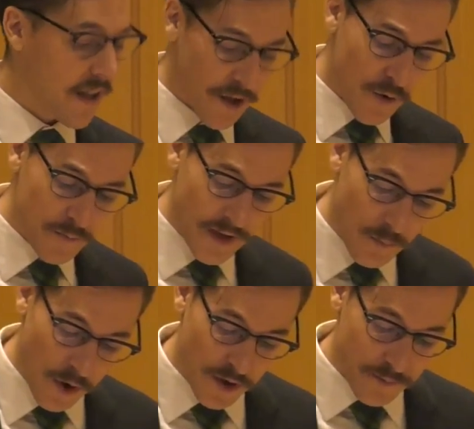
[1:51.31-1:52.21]
Hello
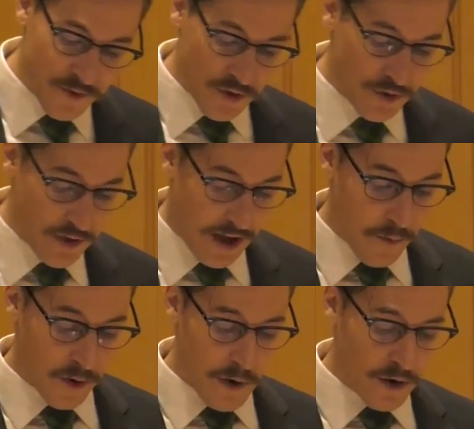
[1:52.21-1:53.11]
and welcome to, I
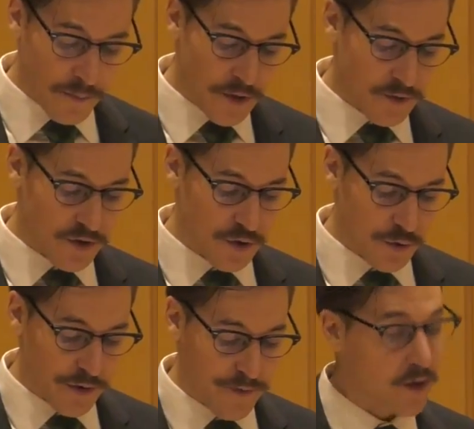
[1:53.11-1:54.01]
want to welcome you
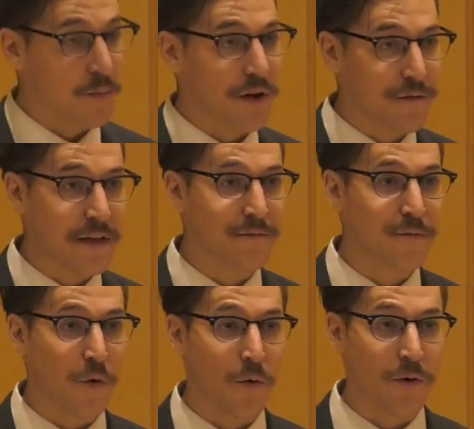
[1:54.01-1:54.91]
to the final briefing
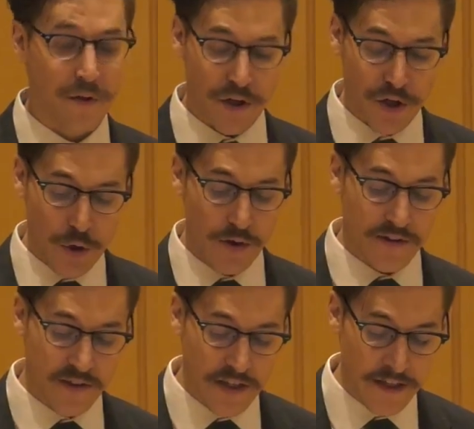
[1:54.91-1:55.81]
for the New York
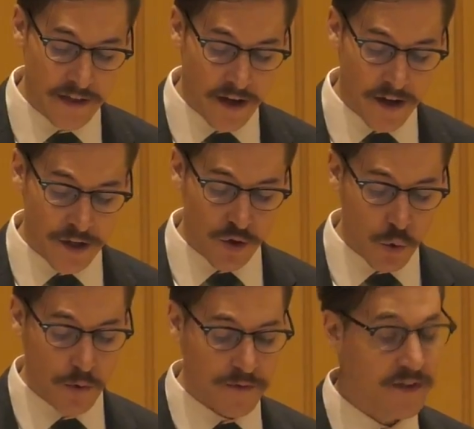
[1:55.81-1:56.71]
City uh,
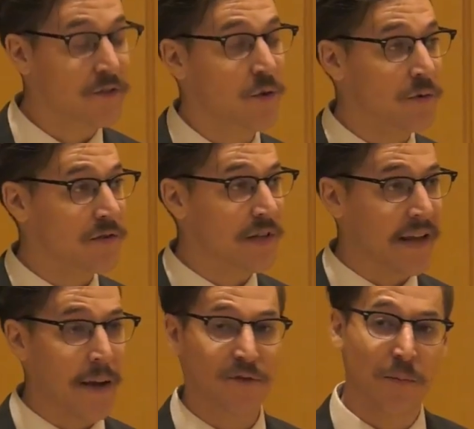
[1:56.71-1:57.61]
Consultancy
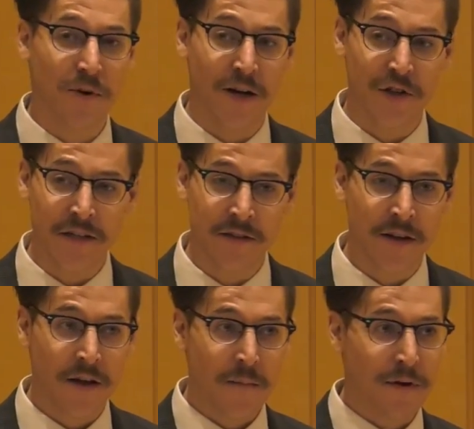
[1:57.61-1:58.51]
Capstone Project.
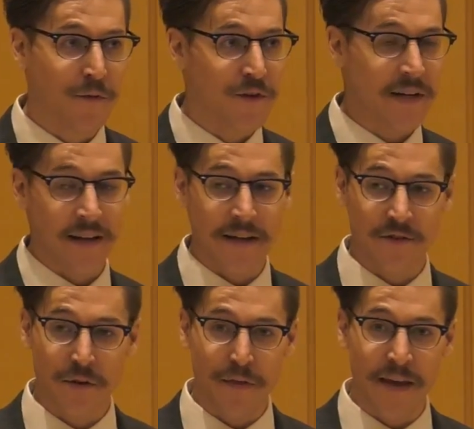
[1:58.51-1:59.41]
But first I'd like
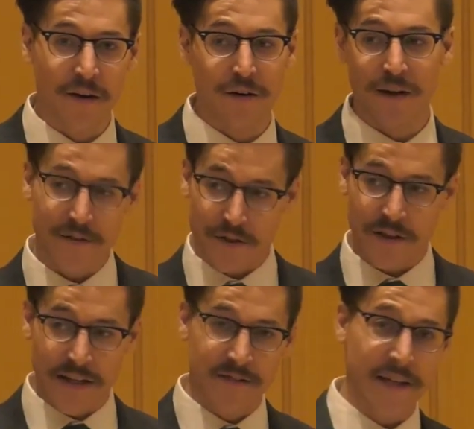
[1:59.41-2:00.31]
to thank our advisor,
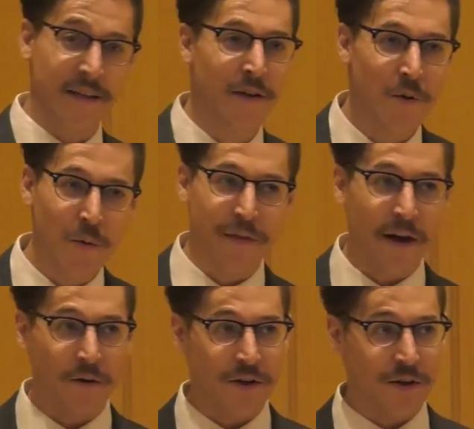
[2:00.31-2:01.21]
Kizzy.
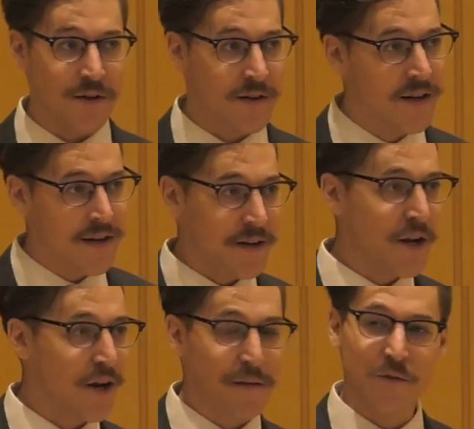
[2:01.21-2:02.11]
Without her,
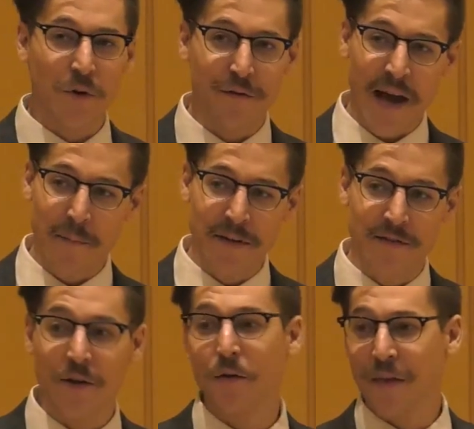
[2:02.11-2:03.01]
none of this would have happened,
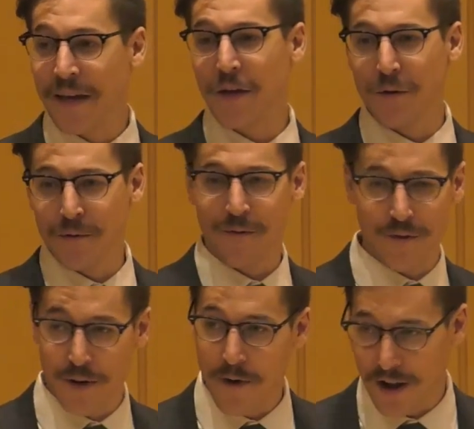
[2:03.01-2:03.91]
so thank you
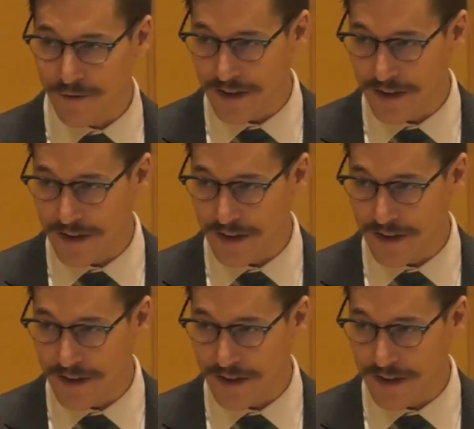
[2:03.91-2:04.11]
from all of